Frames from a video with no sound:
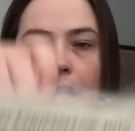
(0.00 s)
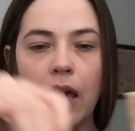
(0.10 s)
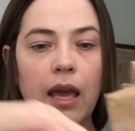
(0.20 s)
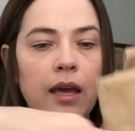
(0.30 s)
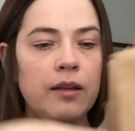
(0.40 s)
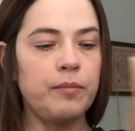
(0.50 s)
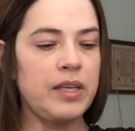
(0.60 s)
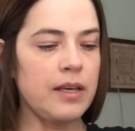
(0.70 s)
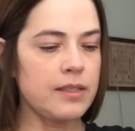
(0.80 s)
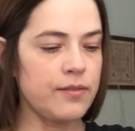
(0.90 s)
And
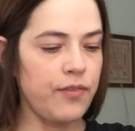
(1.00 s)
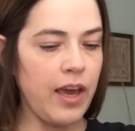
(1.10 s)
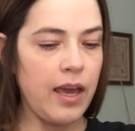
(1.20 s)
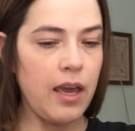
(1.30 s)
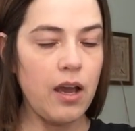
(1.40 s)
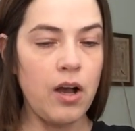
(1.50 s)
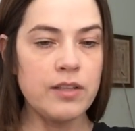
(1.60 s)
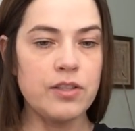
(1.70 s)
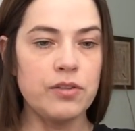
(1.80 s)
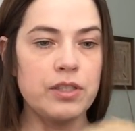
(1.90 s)
because Faye
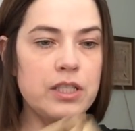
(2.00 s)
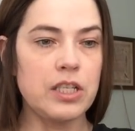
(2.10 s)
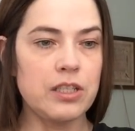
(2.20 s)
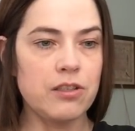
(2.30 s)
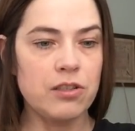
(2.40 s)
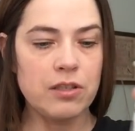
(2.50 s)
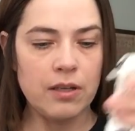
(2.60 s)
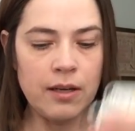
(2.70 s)
also stitched